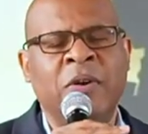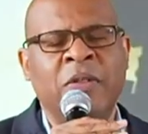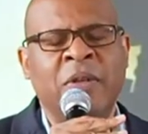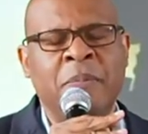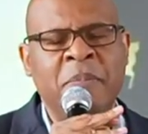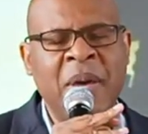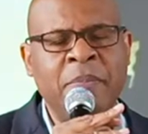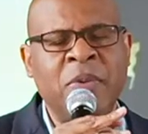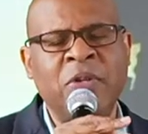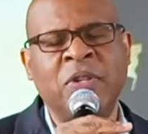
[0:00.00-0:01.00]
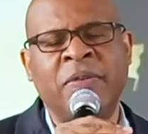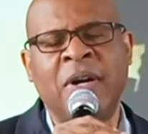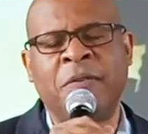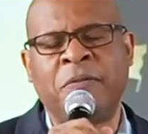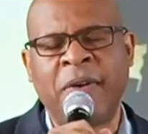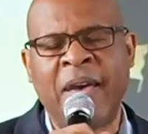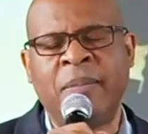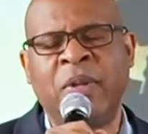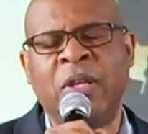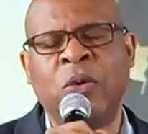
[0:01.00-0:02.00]
the members of our
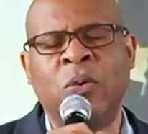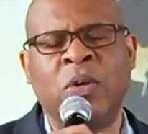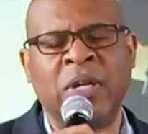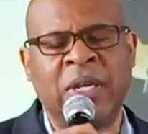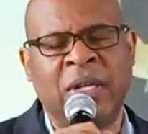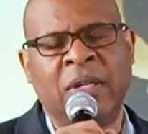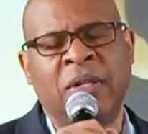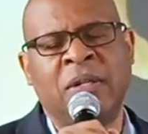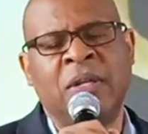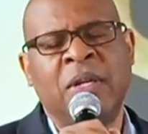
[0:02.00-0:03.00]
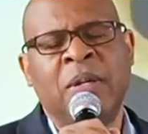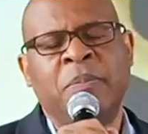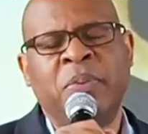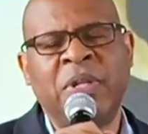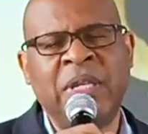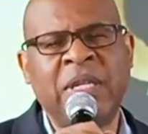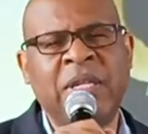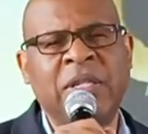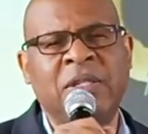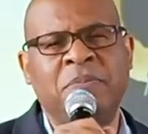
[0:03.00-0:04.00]
family who are ill.
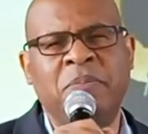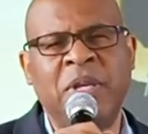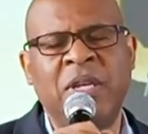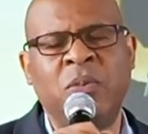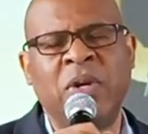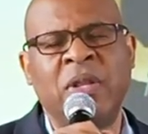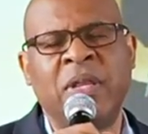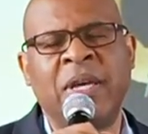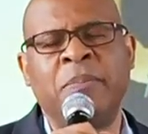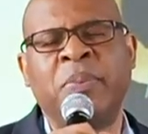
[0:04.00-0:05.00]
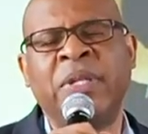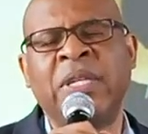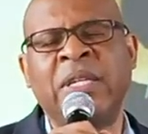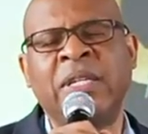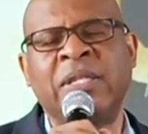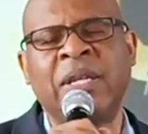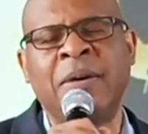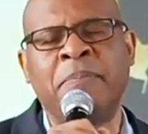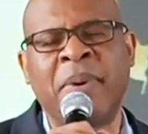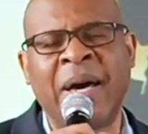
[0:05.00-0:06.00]
Please be with them. Please
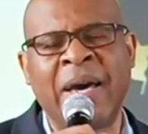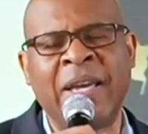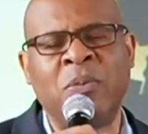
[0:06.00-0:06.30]
abide